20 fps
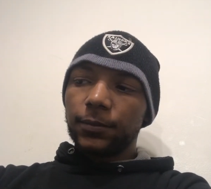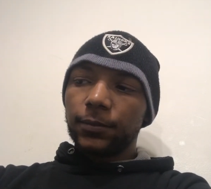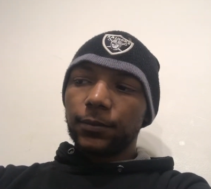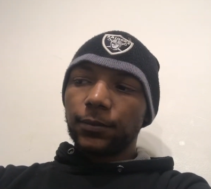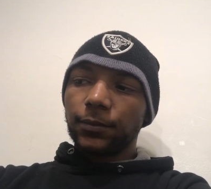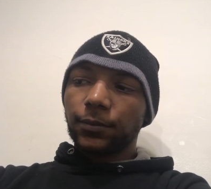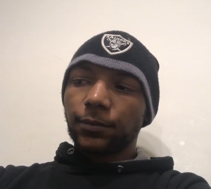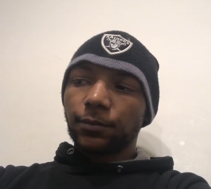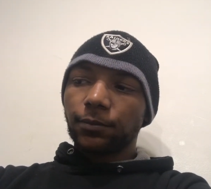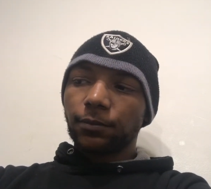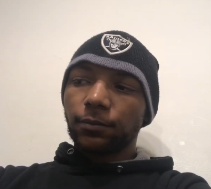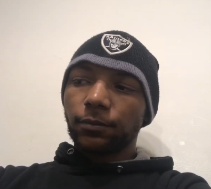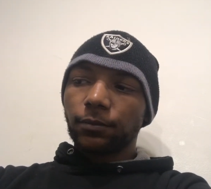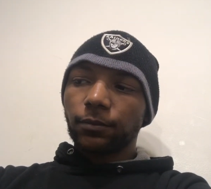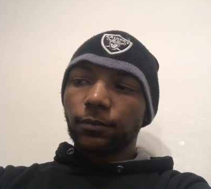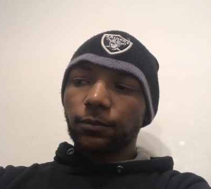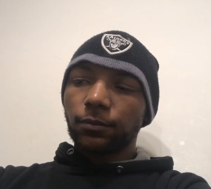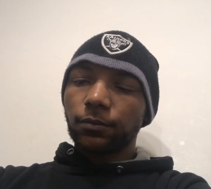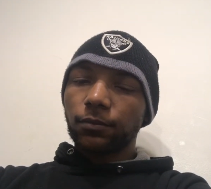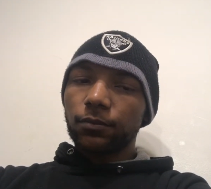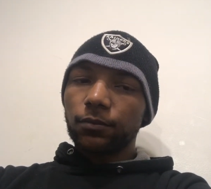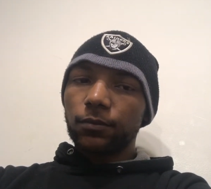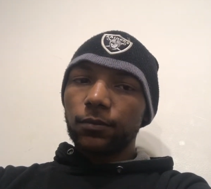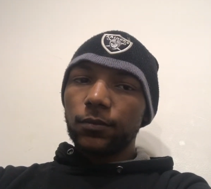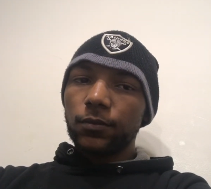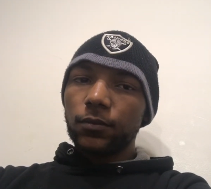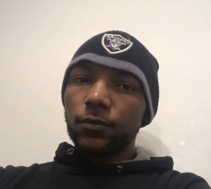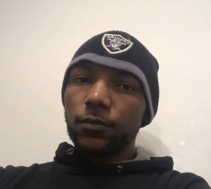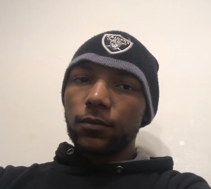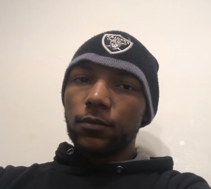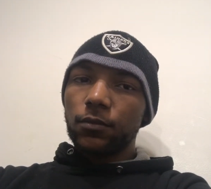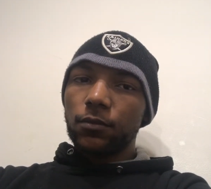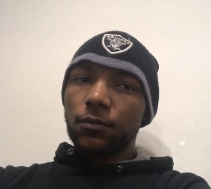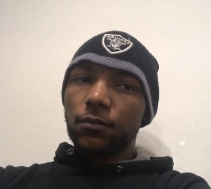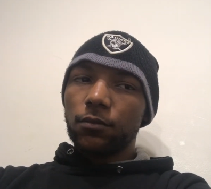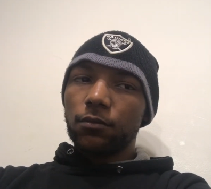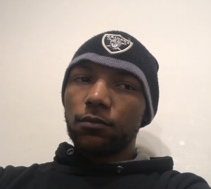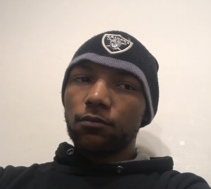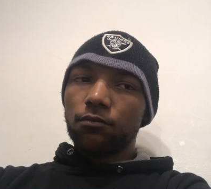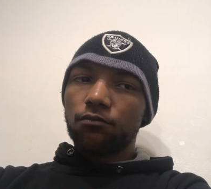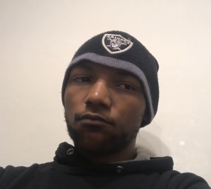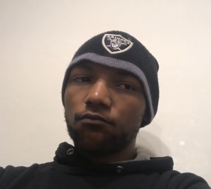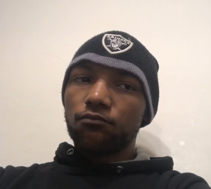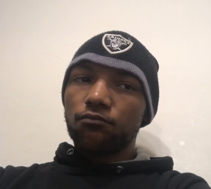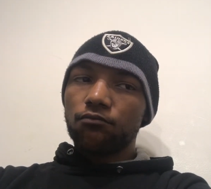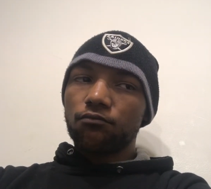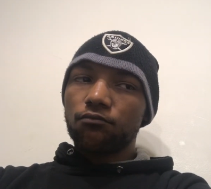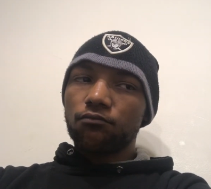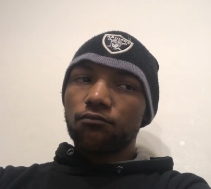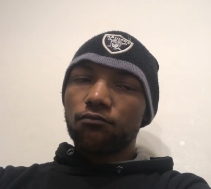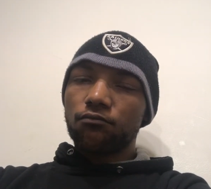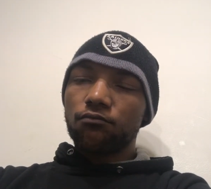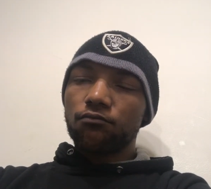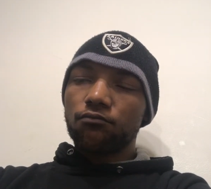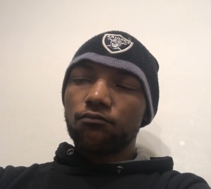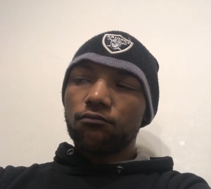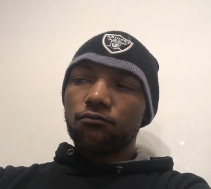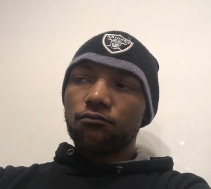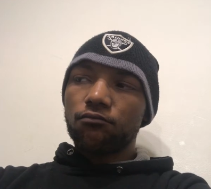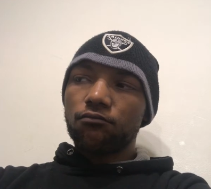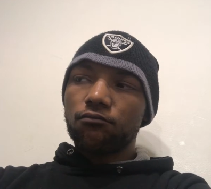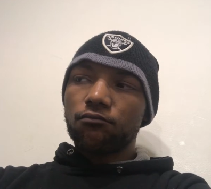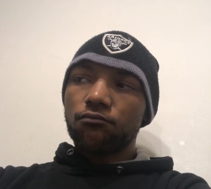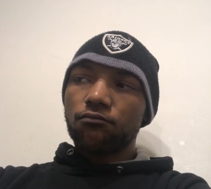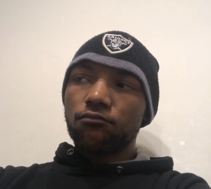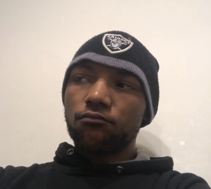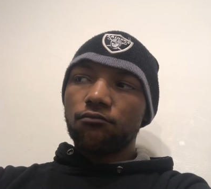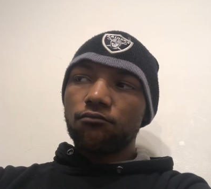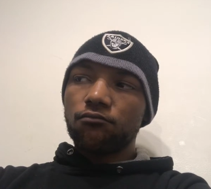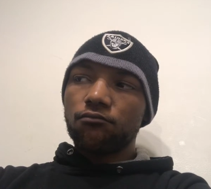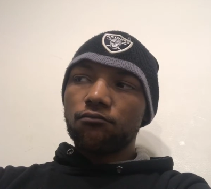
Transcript: Nobody speaks.